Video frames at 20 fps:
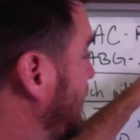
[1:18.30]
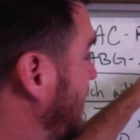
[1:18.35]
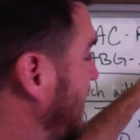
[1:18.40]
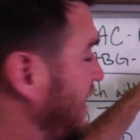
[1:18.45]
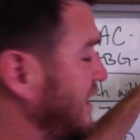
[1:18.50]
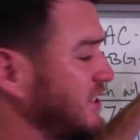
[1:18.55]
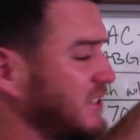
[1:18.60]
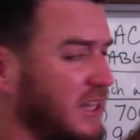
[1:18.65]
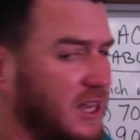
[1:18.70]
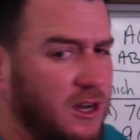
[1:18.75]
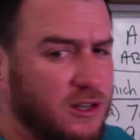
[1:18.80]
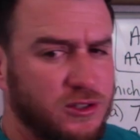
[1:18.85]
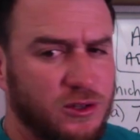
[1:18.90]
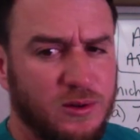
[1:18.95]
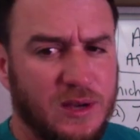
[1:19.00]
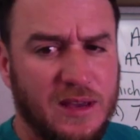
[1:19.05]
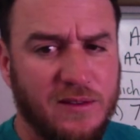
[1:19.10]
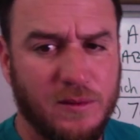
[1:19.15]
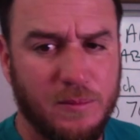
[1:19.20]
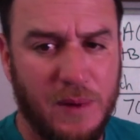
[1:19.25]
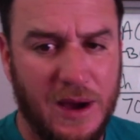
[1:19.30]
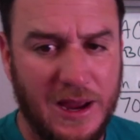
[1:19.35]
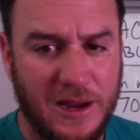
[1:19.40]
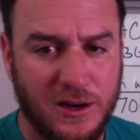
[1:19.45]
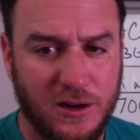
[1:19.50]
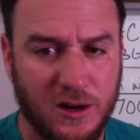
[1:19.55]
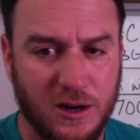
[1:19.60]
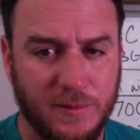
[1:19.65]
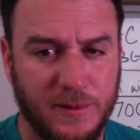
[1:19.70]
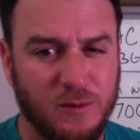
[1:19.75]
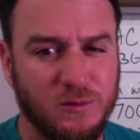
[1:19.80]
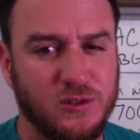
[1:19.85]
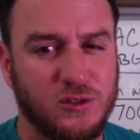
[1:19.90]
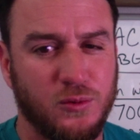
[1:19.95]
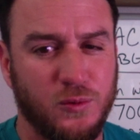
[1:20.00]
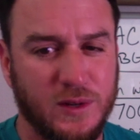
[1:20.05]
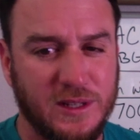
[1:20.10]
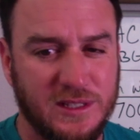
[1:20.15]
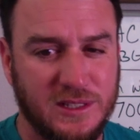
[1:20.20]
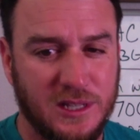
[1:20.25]
pH. They also gave a bicarb, it was
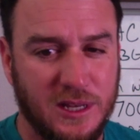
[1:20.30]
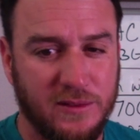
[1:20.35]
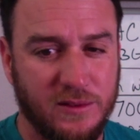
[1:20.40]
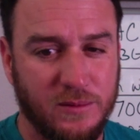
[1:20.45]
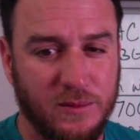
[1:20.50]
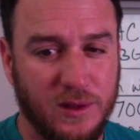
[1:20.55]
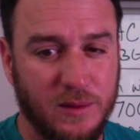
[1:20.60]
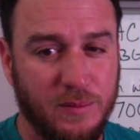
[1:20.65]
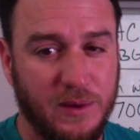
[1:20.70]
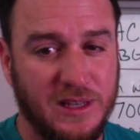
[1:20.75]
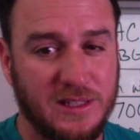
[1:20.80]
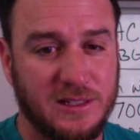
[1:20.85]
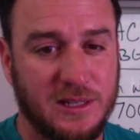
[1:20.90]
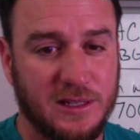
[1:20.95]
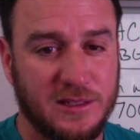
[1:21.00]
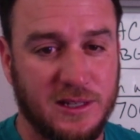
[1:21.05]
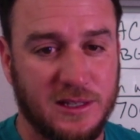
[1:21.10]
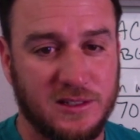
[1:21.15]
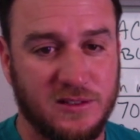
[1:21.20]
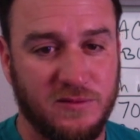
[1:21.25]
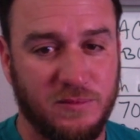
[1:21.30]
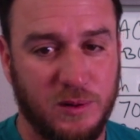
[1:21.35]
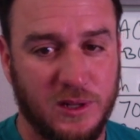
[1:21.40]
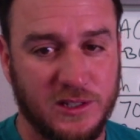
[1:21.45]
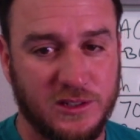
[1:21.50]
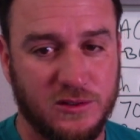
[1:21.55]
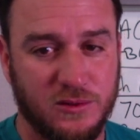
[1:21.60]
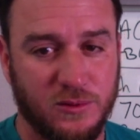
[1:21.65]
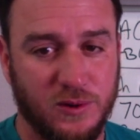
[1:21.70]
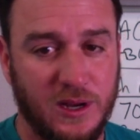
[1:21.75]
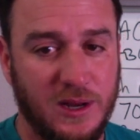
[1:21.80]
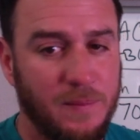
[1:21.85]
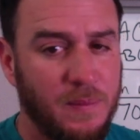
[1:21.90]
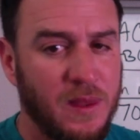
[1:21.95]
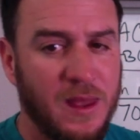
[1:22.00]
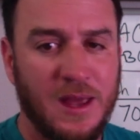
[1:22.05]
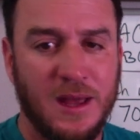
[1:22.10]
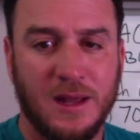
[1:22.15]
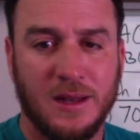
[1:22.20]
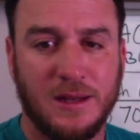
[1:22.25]
twenty-seven with a base excess of plus three,
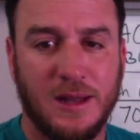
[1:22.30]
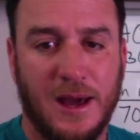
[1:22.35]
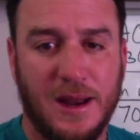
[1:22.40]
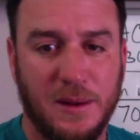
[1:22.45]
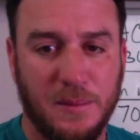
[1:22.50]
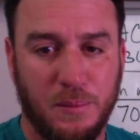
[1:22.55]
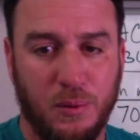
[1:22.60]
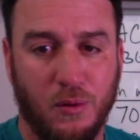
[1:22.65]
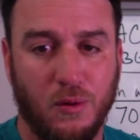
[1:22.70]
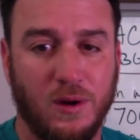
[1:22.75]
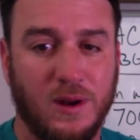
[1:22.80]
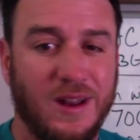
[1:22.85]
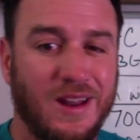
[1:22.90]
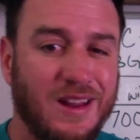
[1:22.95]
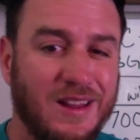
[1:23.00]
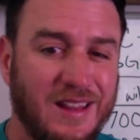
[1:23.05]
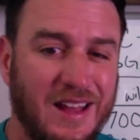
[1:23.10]
not important.